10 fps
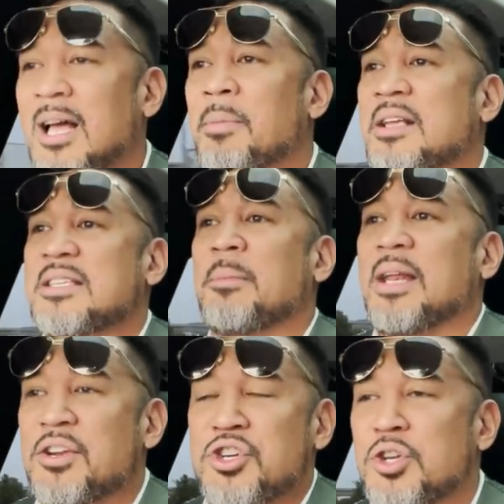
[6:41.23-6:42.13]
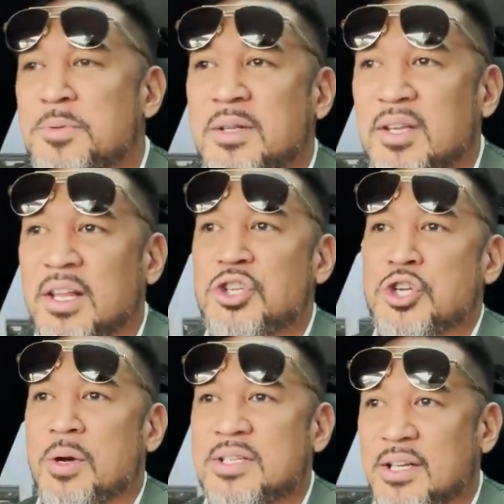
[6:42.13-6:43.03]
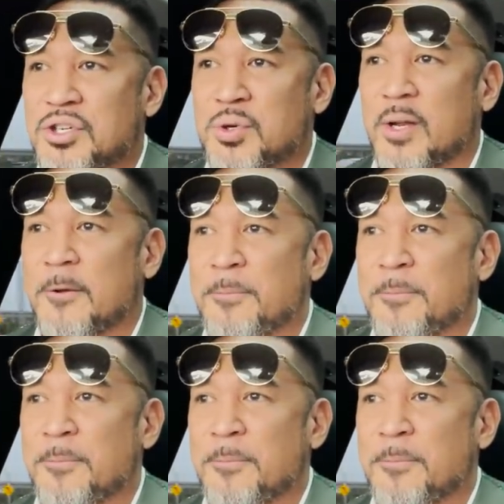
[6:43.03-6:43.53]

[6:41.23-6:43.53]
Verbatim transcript: because somebody introduced me to the insurance industry,